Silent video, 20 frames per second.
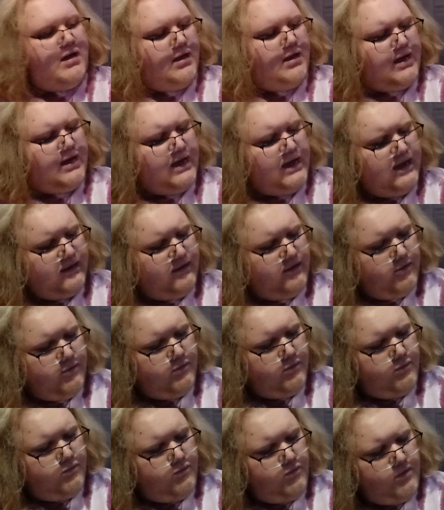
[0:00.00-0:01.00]
I
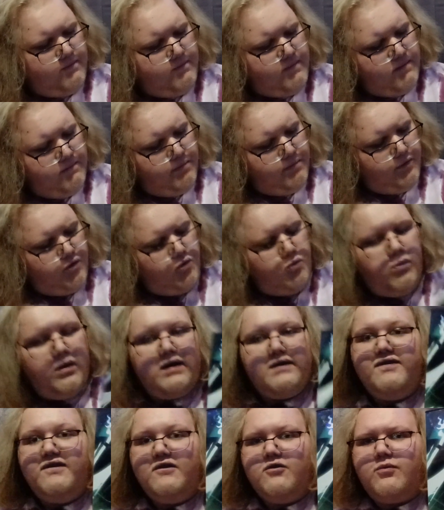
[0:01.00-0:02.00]
don't remember
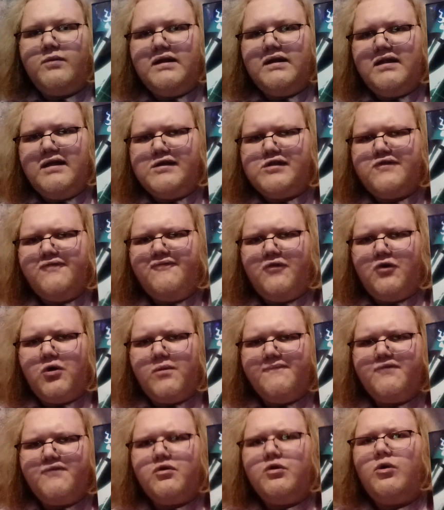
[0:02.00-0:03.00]
what the released
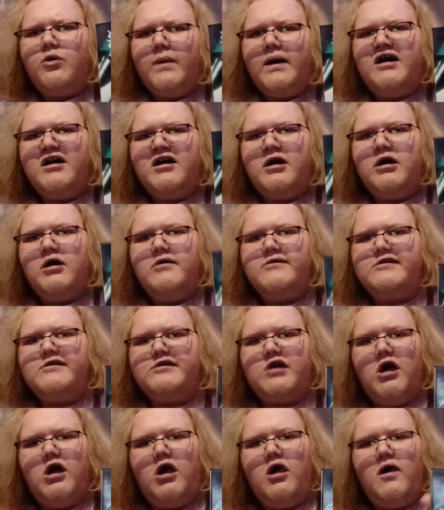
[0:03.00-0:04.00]
form for Arrancars is
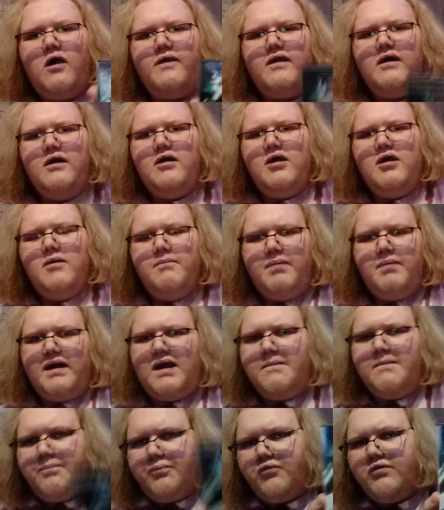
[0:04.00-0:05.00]
called, but
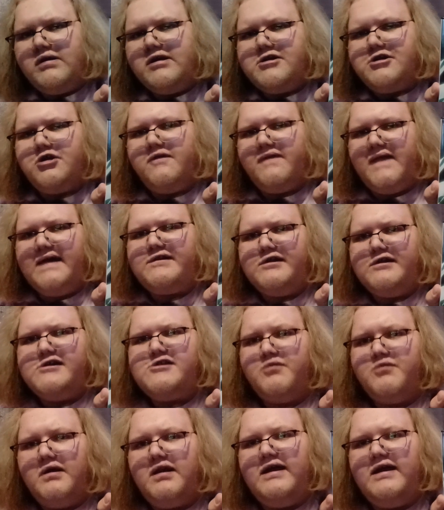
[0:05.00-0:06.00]
I'm pretty sure that's his
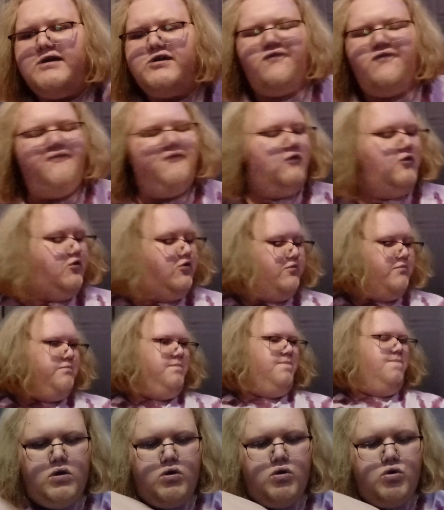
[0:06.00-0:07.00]
released form.
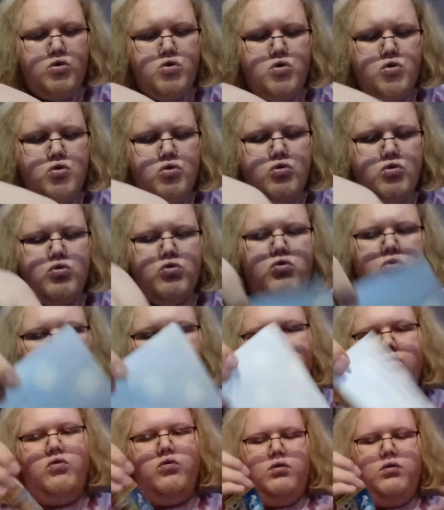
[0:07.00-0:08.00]

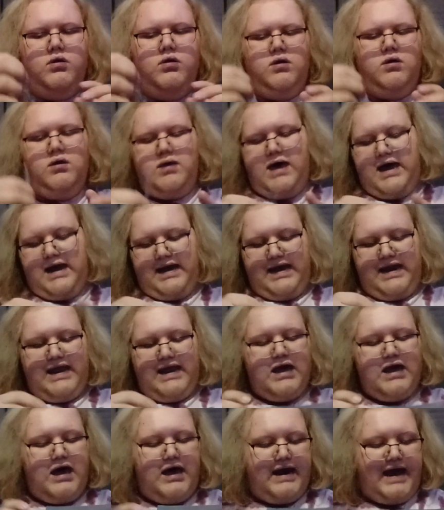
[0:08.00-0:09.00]
Ooh! A
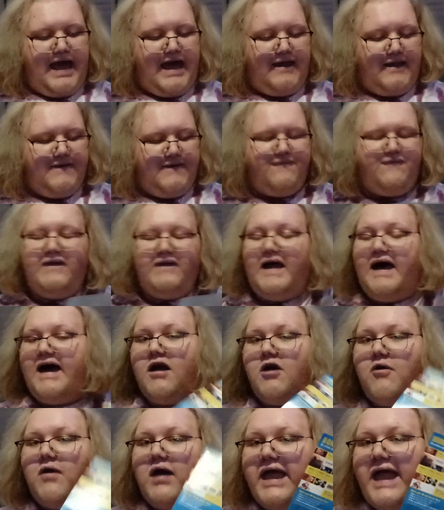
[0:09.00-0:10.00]
Neon Alley
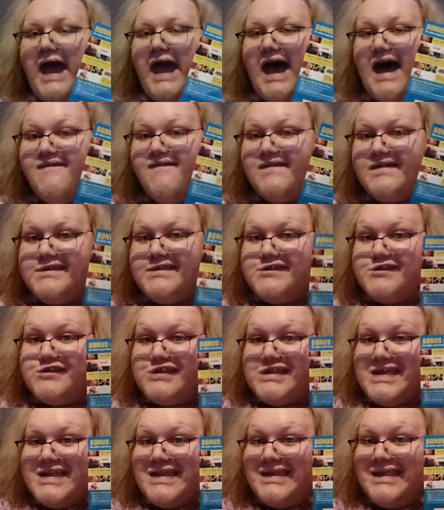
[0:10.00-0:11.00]
flyer I haven't
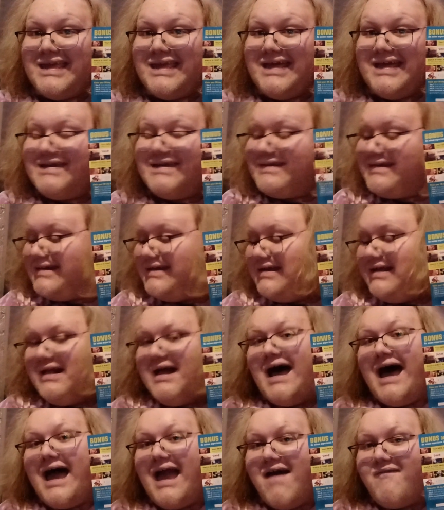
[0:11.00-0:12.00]
seen yet.
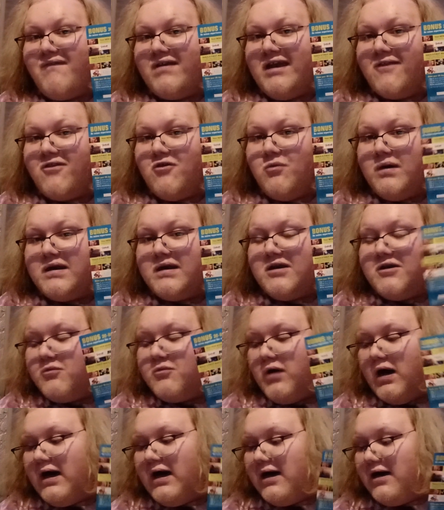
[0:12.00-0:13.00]
I have another one in
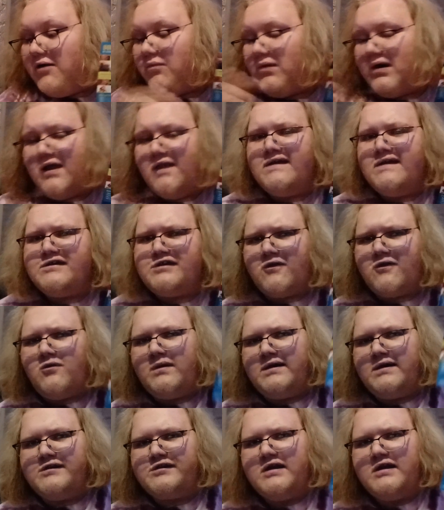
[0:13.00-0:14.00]
one of these other
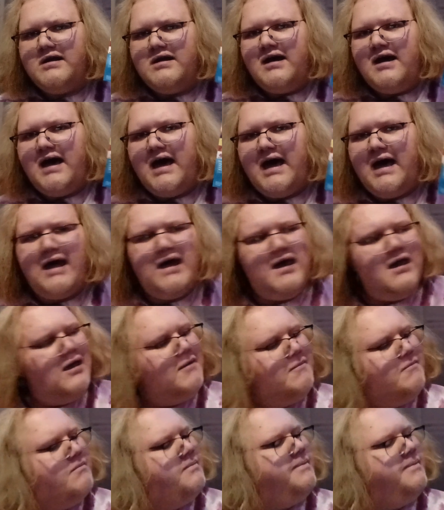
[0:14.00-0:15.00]
ones.
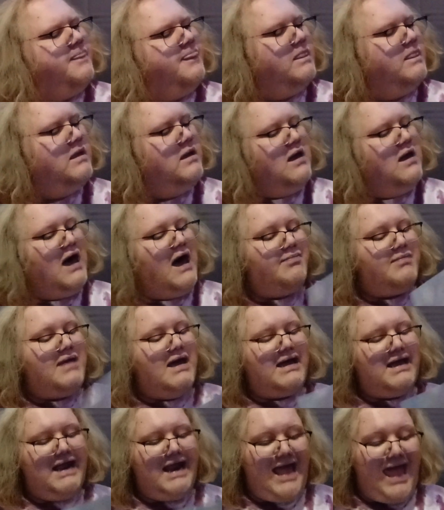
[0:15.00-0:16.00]
I'm
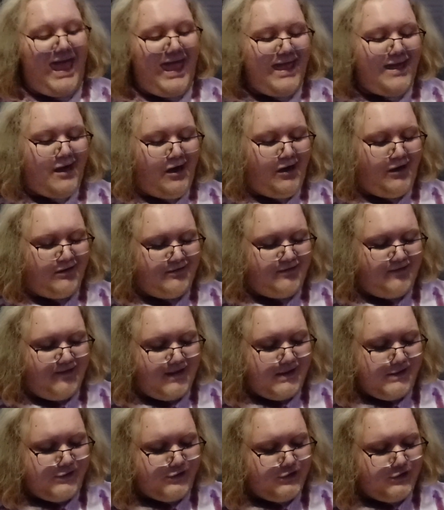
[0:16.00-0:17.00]
not gonna hang on to
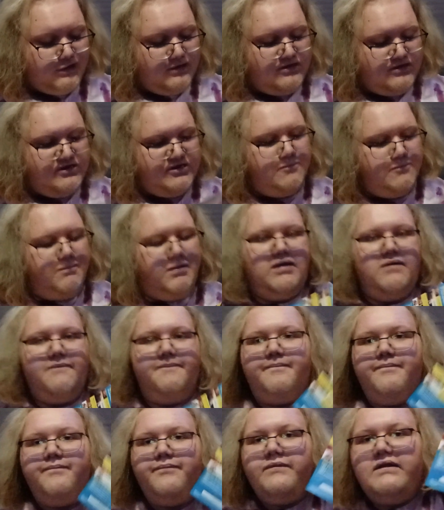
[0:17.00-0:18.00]
this, but
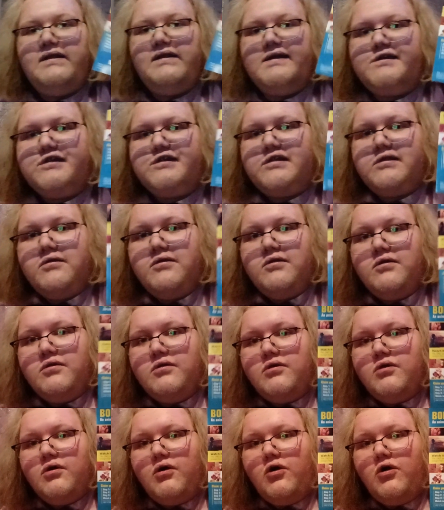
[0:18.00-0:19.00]
let's
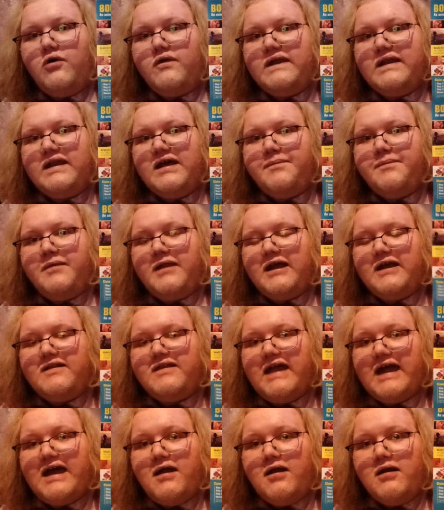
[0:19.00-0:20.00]
hold it up like
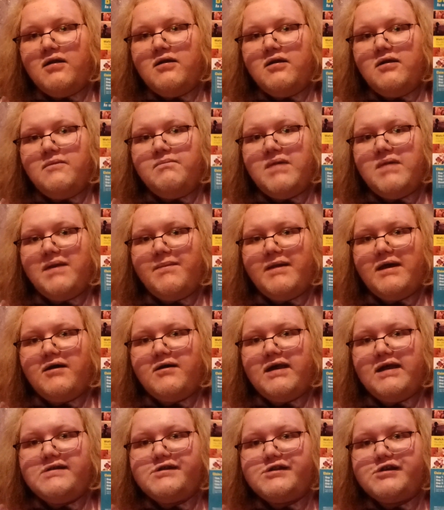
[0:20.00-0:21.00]
that. Maybe I'll
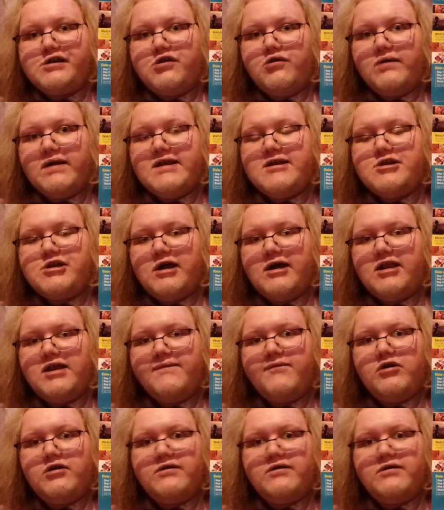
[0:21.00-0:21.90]
get a screenshot of it or